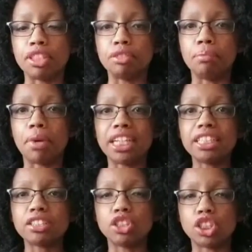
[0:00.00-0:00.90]
You
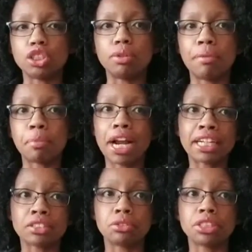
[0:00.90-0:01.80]
might do a
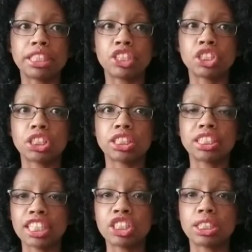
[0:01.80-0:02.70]
practical
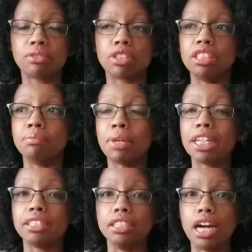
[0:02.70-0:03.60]
section, or you
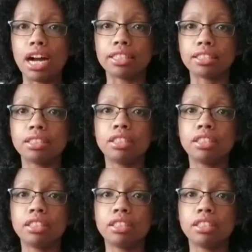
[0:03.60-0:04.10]
might not.